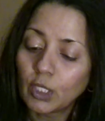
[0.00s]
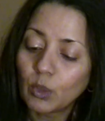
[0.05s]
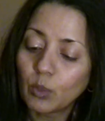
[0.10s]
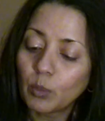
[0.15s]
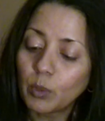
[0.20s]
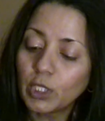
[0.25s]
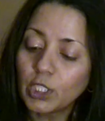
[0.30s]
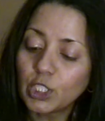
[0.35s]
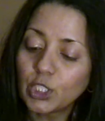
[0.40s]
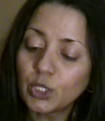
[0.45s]

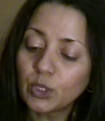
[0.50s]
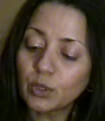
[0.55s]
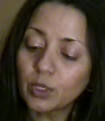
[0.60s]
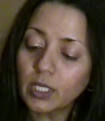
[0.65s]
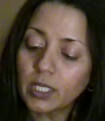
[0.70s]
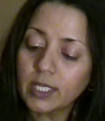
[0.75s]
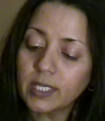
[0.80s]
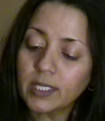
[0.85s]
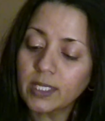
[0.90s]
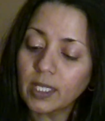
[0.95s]
When
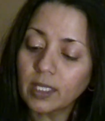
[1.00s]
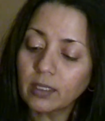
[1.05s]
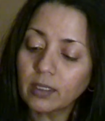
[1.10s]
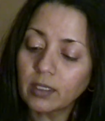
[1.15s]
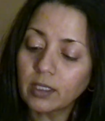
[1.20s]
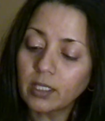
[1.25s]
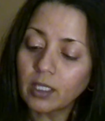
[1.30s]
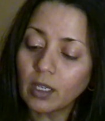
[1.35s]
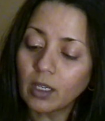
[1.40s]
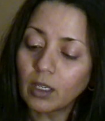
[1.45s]
Judah sent
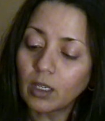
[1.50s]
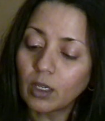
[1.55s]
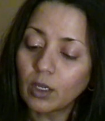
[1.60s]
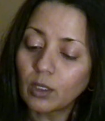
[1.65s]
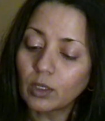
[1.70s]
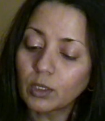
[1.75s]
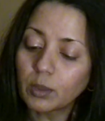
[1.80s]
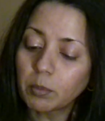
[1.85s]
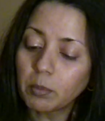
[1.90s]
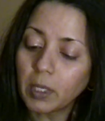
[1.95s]
the young
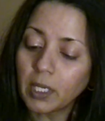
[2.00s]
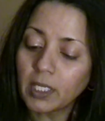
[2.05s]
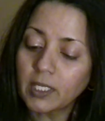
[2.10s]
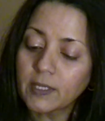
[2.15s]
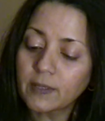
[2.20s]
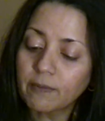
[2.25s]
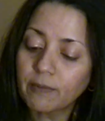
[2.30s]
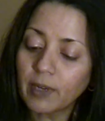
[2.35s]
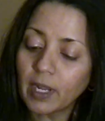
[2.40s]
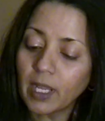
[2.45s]
goat by
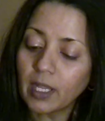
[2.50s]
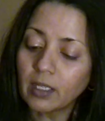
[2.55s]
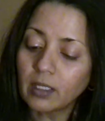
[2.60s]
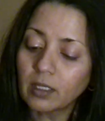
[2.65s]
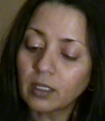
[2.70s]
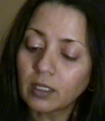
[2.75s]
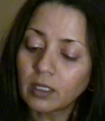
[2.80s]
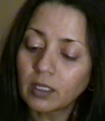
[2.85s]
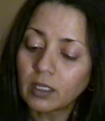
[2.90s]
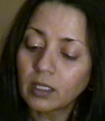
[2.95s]
his
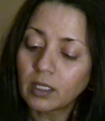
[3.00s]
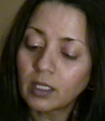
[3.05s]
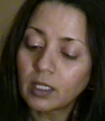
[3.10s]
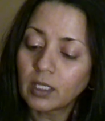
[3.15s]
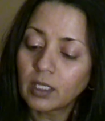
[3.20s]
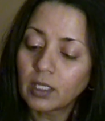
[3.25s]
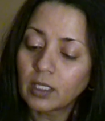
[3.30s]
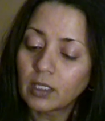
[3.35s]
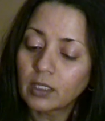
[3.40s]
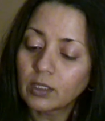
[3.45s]
friend,
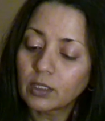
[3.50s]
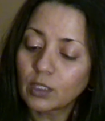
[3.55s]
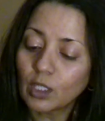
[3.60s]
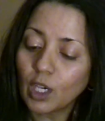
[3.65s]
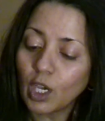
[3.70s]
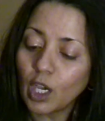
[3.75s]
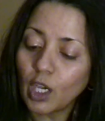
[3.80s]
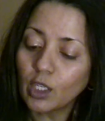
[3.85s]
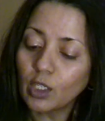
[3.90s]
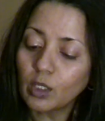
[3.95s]
the
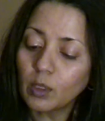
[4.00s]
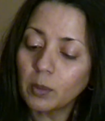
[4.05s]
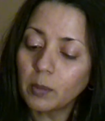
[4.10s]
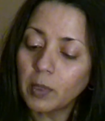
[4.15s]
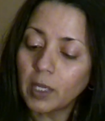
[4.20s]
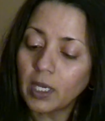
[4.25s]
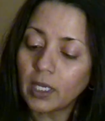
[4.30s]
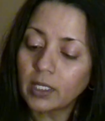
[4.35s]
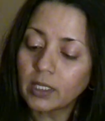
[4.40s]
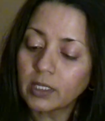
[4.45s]

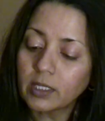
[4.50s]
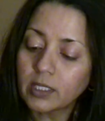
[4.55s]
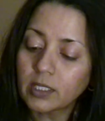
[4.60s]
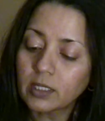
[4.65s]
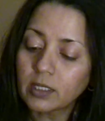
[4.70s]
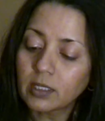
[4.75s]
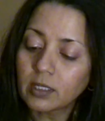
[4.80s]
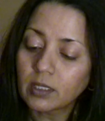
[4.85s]
Adullamite,